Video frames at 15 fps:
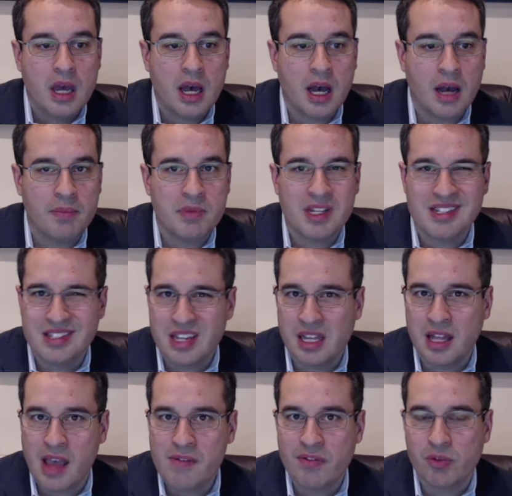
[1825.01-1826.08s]
the
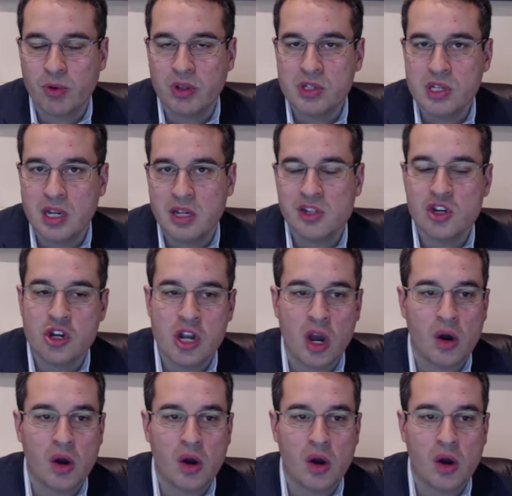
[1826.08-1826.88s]
insane life of a real estate agent.